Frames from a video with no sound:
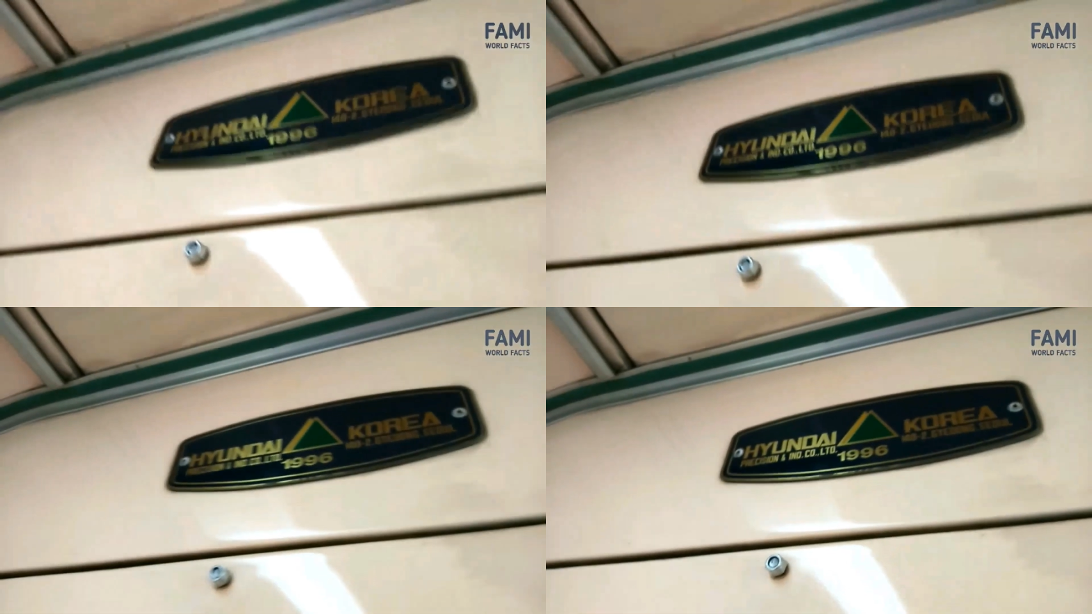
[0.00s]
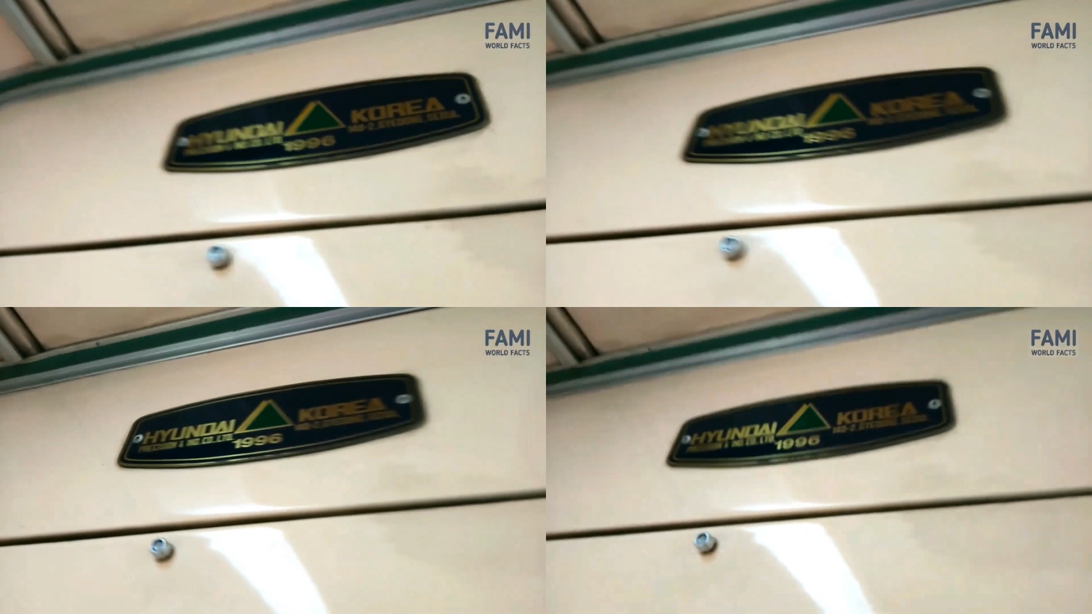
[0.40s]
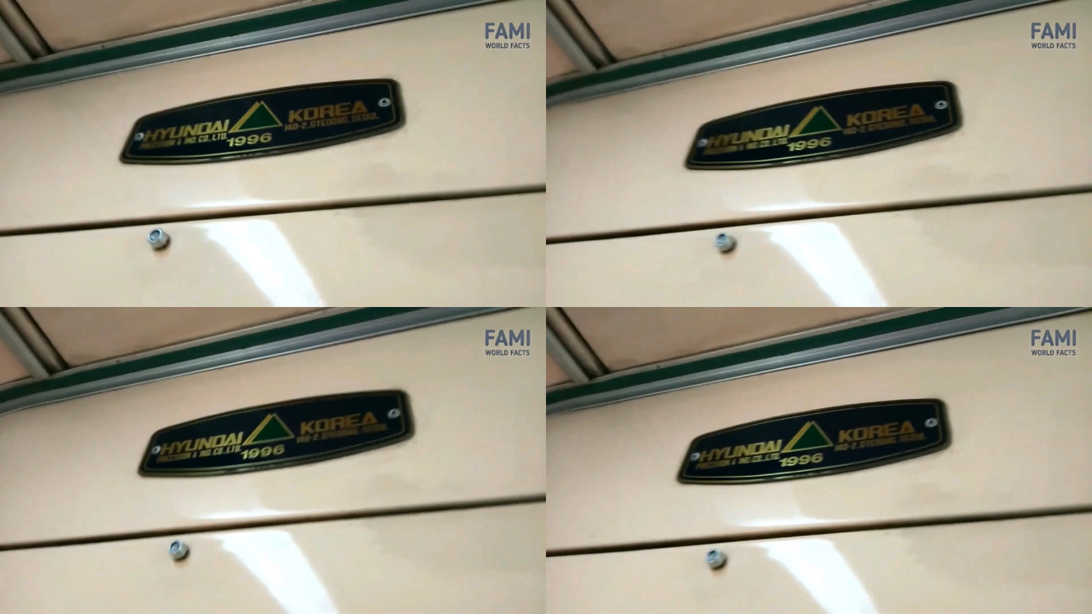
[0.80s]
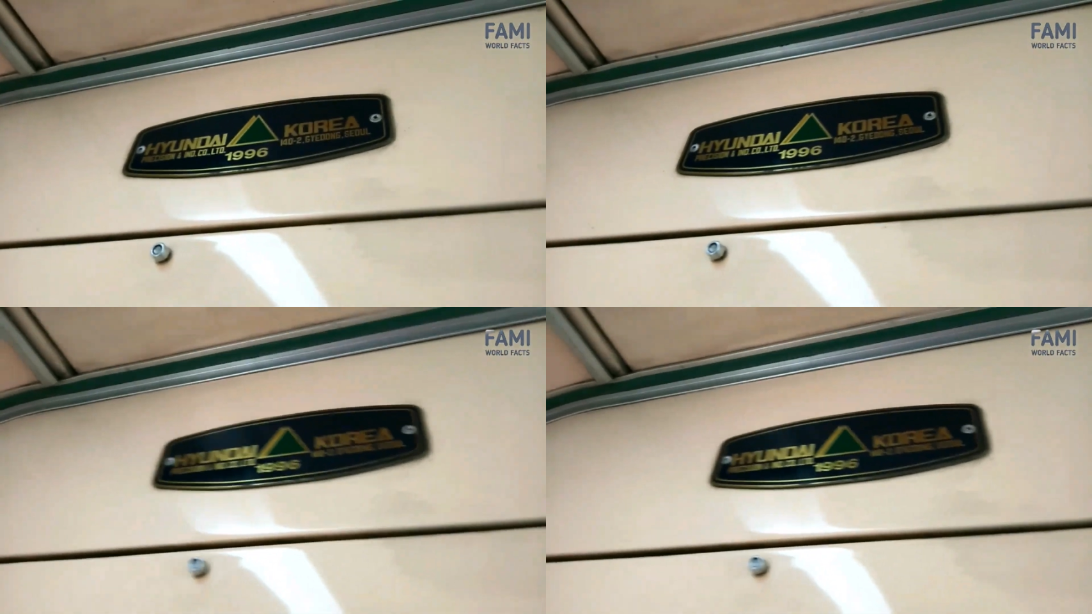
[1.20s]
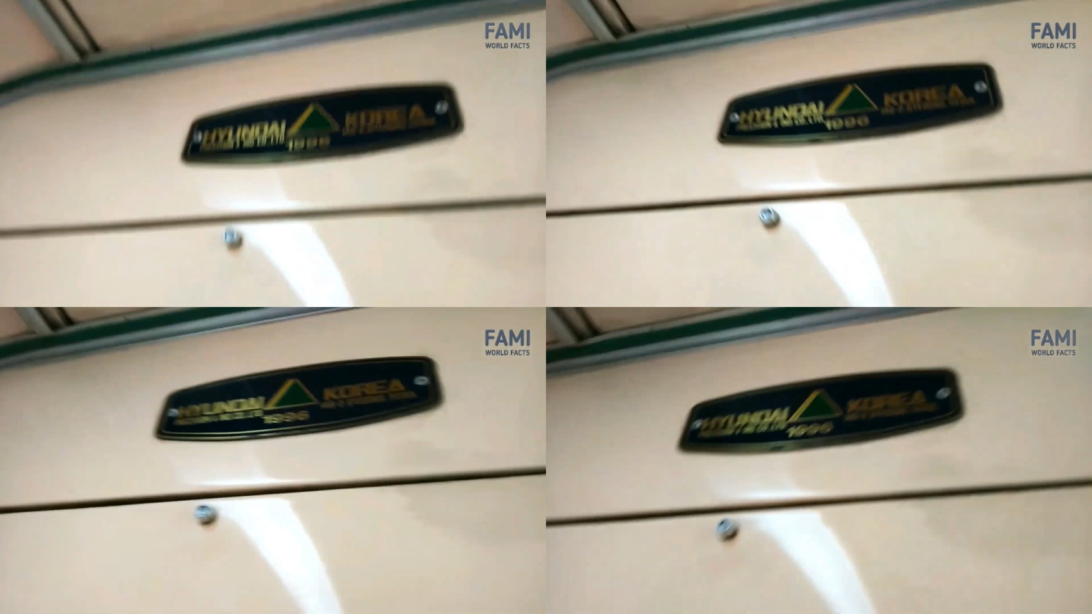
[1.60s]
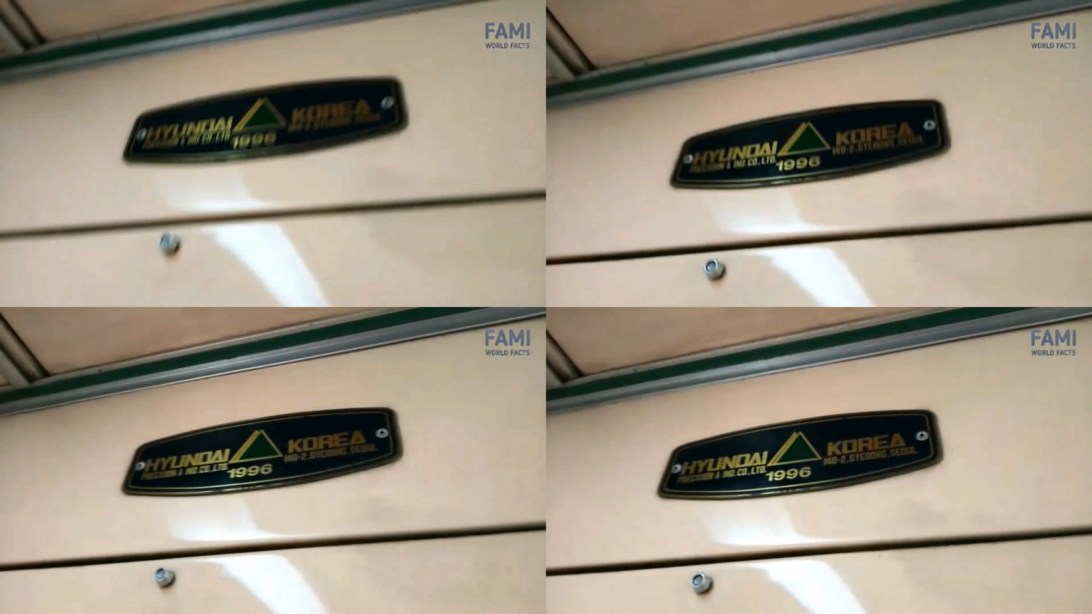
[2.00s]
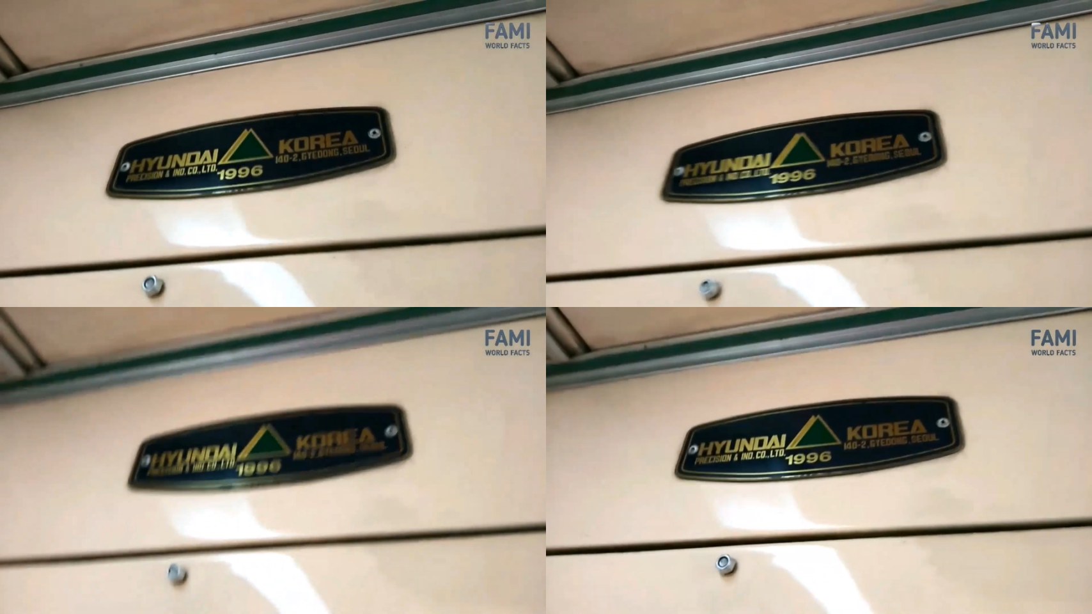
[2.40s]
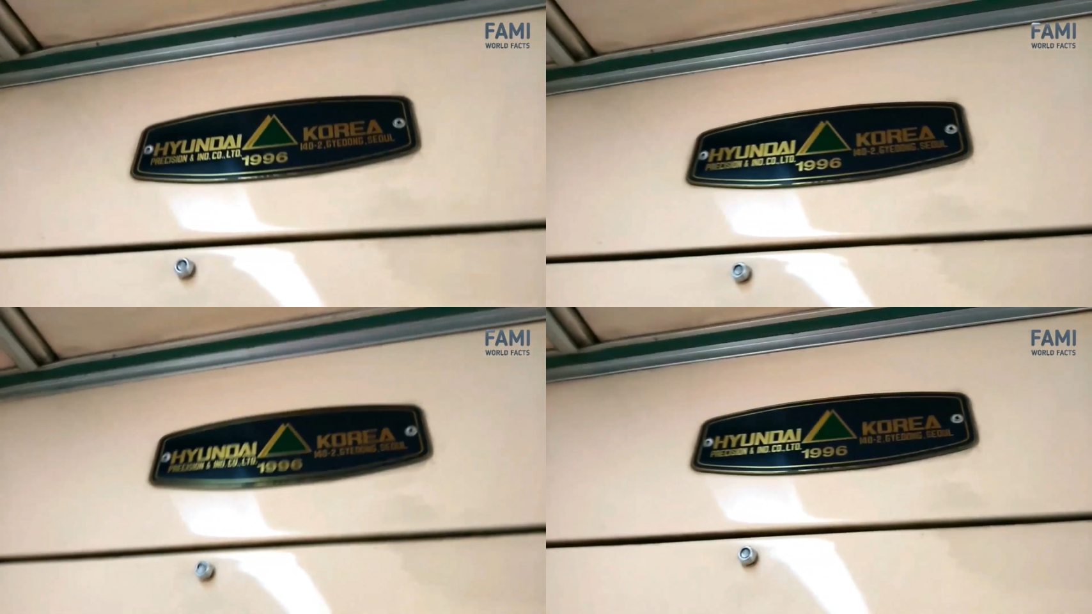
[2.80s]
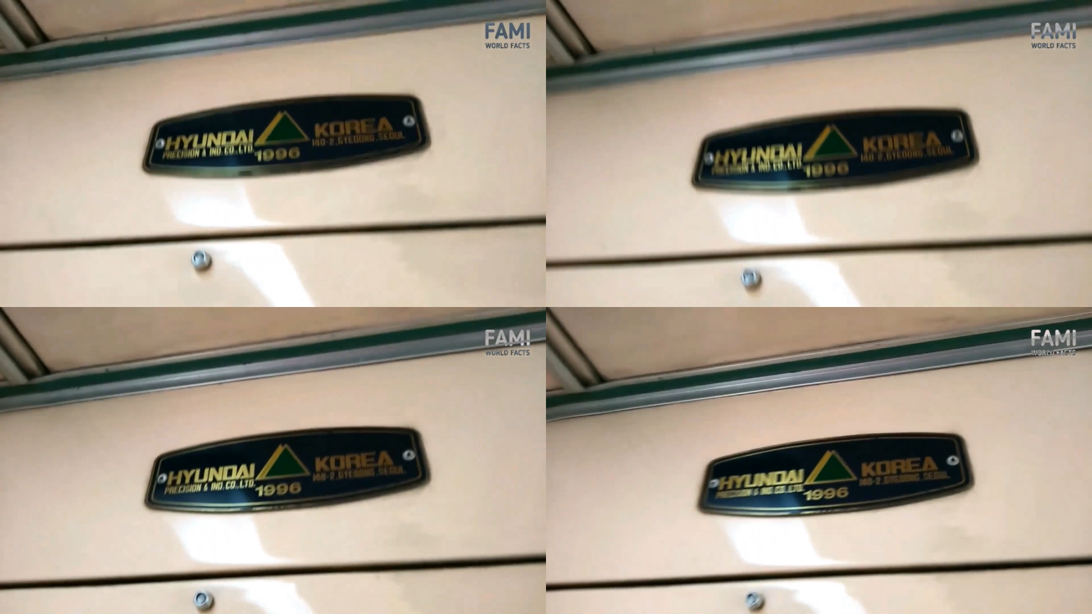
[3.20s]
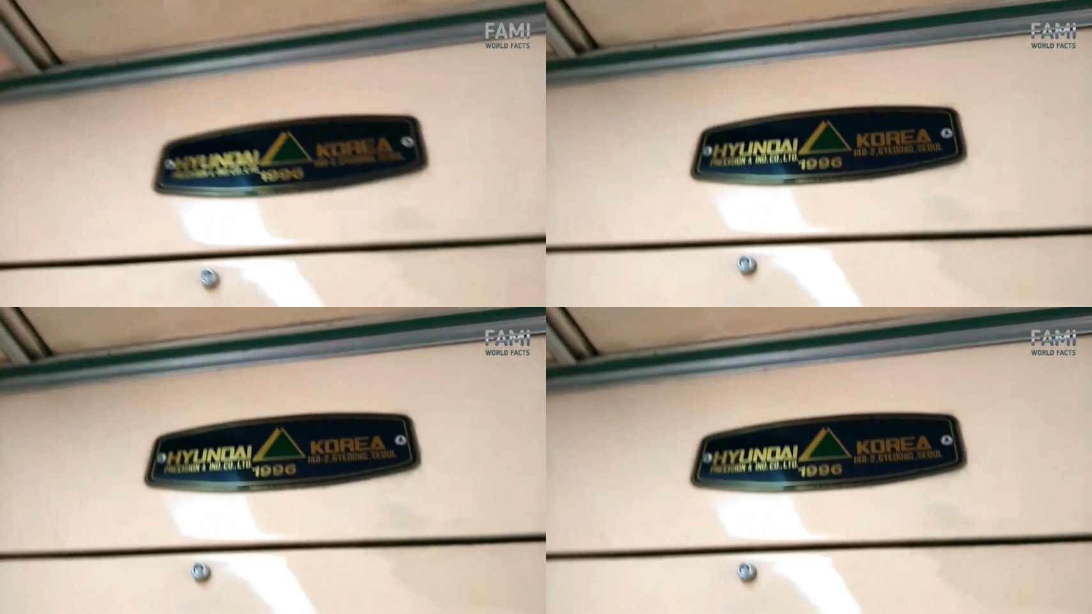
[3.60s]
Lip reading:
No face is visible, so there are no lips to read.